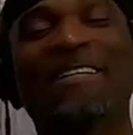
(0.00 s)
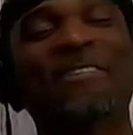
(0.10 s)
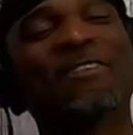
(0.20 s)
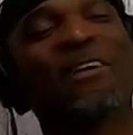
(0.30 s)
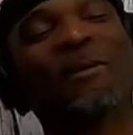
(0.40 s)

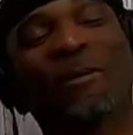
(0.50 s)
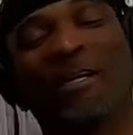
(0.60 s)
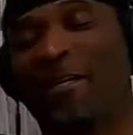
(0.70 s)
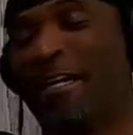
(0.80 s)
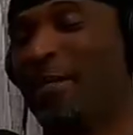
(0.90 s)
Wow. So uh,
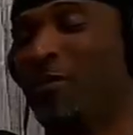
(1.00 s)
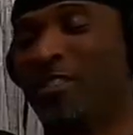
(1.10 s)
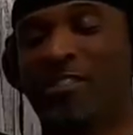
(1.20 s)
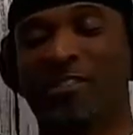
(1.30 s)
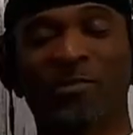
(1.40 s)
I
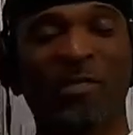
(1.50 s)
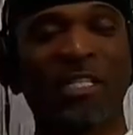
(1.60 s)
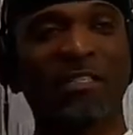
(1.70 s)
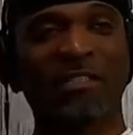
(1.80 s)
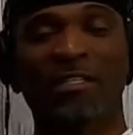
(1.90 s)
went to those
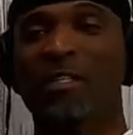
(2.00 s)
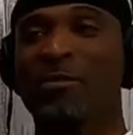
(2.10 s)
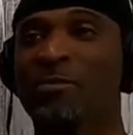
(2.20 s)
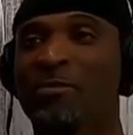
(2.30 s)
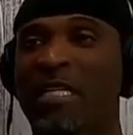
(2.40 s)
meetings and
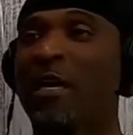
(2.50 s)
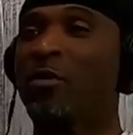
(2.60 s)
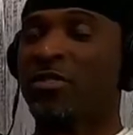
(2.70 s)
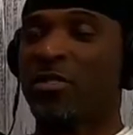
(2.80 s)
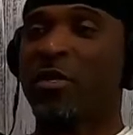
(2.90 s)
all, but I
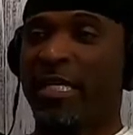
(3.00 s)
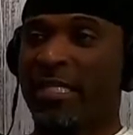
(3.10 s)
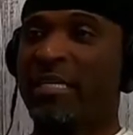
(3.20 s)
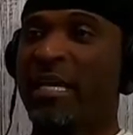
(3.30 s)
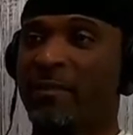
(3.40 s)
always saw it
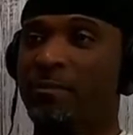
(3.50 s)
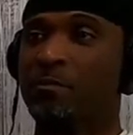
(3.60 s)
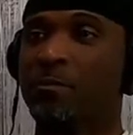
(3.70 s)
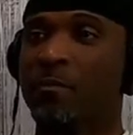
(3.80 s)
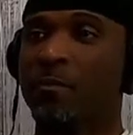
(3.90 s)
as that.
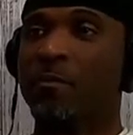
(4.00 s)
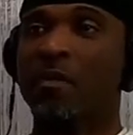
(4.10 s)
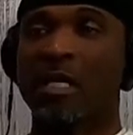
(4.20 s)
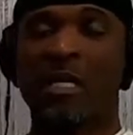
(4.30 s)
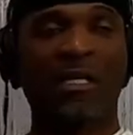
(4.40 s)

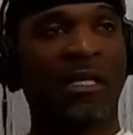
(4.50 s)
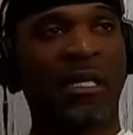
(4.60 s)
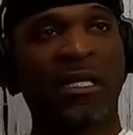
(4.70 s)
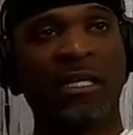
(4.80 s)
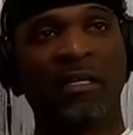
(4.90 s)
Yeah. And then the
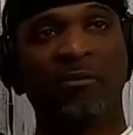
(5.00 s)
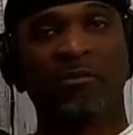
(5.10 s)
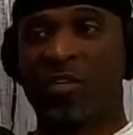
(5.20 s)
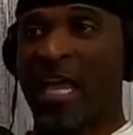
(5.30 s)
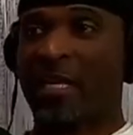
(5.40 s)
lady,
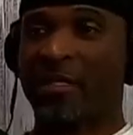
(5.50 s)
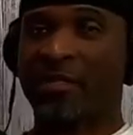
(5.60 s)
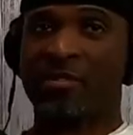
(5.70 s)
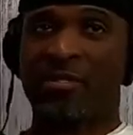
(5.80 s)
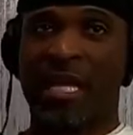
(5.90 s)

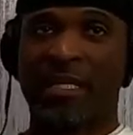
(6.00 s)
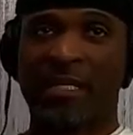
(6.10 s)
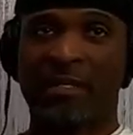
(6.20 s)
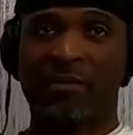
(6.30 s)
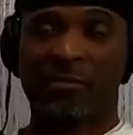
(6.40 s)
Jackie,
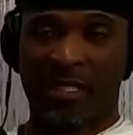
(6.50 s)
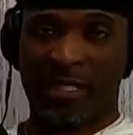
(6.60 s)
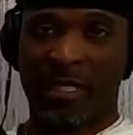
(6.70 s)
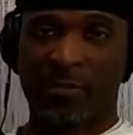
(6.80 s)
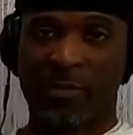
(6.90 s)
Jackie, my
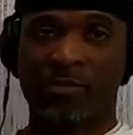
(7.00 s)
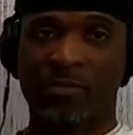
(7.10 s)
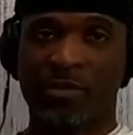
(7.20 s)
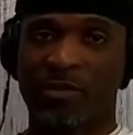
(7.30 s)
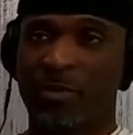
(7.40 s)
neighbor,
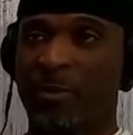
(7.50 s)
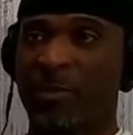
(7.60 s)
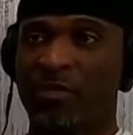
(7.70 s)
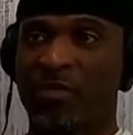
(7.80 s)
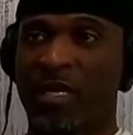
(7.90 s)
she used to be my
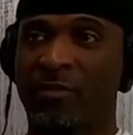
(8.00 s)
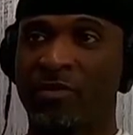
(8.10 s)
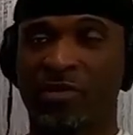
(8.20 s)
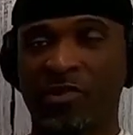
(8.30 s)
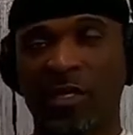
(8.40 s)
bus driver.
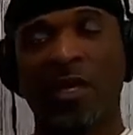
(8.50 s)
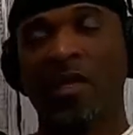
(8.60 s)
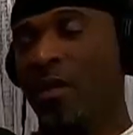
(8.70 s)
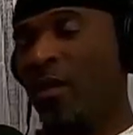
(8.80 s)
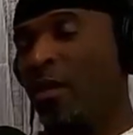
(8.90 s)
She said,
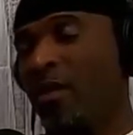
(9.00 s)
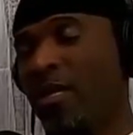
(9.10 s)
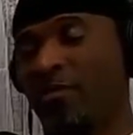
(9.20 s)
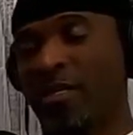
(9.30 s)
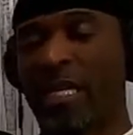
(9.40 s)

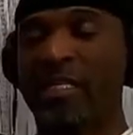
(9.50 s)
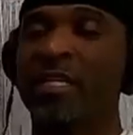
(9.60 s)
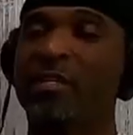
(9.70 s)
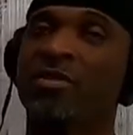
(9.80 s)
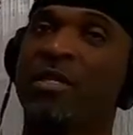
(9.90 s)
after I got
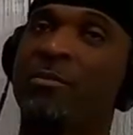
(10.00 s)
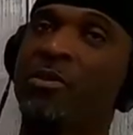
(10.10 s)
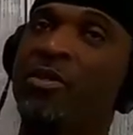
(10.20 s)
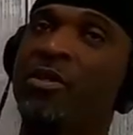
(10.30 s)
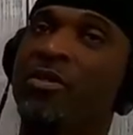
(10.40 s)
cut, she said,
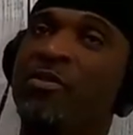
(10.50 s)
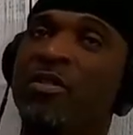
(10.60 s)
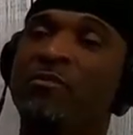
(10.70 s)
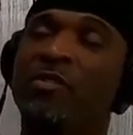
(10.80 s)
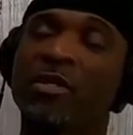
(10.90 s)
Boo, you do
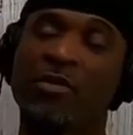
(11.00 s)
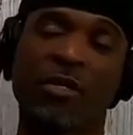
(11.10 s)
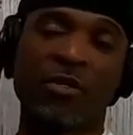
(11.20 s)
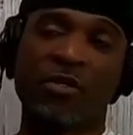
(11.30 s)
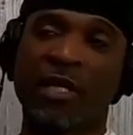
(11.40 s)
something for the
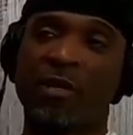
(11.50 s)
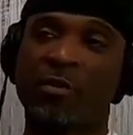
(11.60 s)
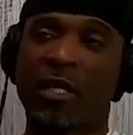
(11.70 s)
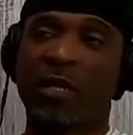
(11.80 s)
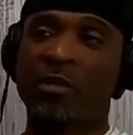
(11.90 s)
church, they gonna
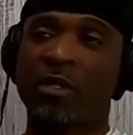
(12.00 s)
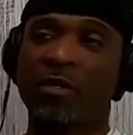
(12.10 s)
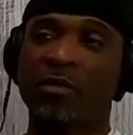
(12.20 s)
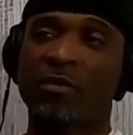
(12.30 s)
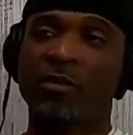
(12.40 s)
call
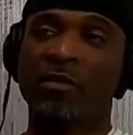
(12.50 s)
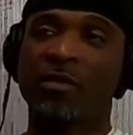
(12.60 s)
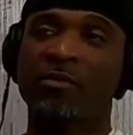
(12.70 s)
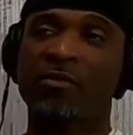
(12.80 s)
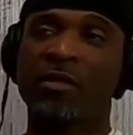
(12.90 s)
you.
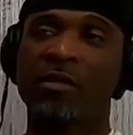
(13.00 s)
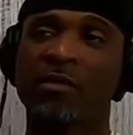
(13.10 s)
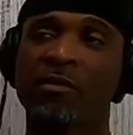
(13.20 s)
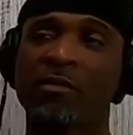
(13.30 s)
I was like,